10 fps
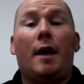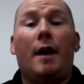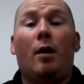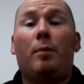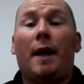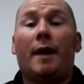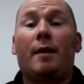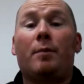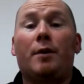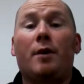now I'll play it a
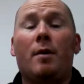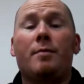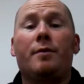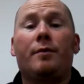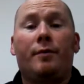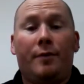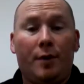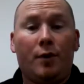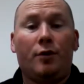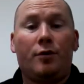couple of times for
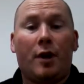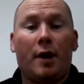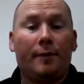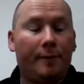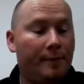you to try it.